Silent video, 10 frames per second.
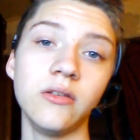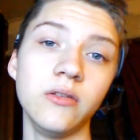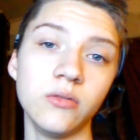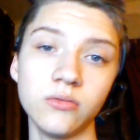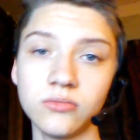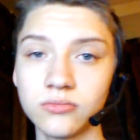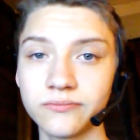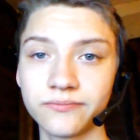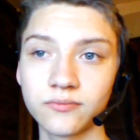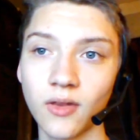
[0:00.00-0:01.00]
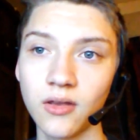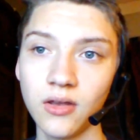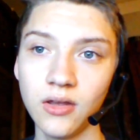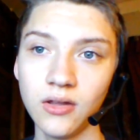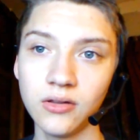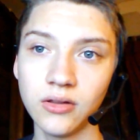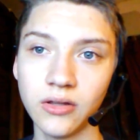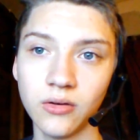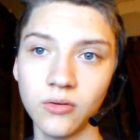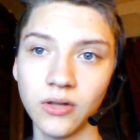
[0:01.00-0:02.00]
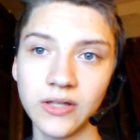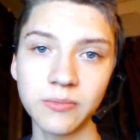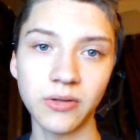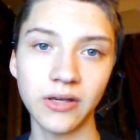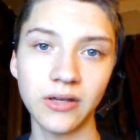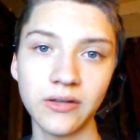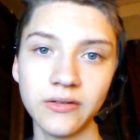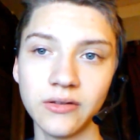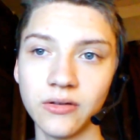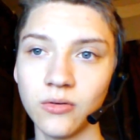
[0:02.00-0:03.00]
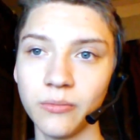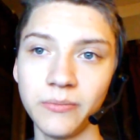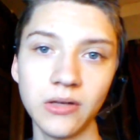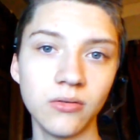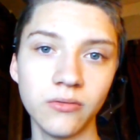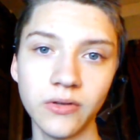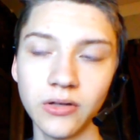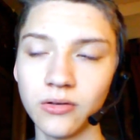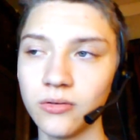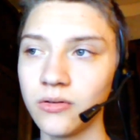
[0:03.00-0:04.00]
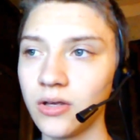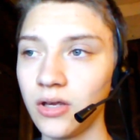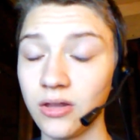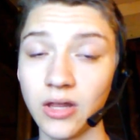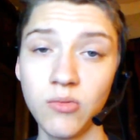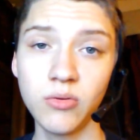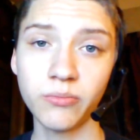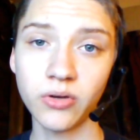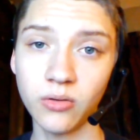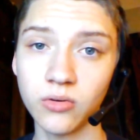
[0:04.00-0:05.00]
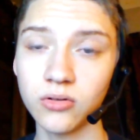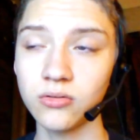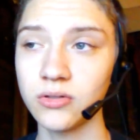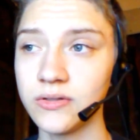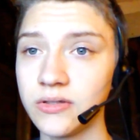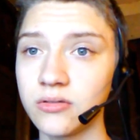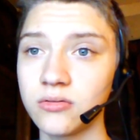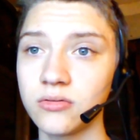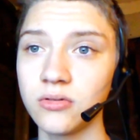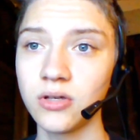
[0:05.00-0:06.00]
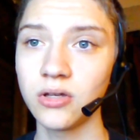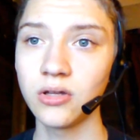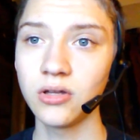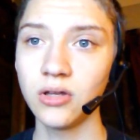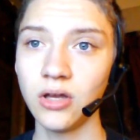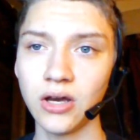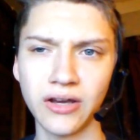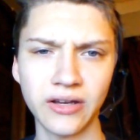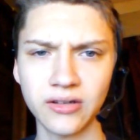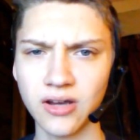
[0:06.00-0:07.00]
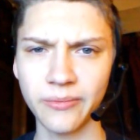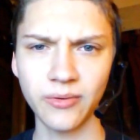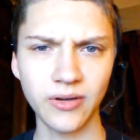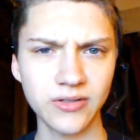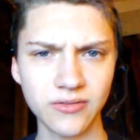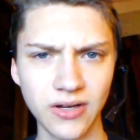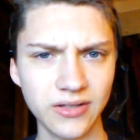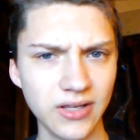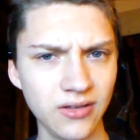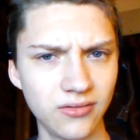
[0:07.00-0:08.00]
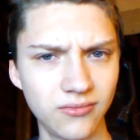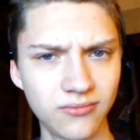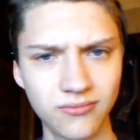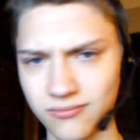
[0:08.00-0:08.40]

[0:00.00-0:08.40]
to do little let's plays, little Meagle videos. That went pretty well until I got copyright striked again.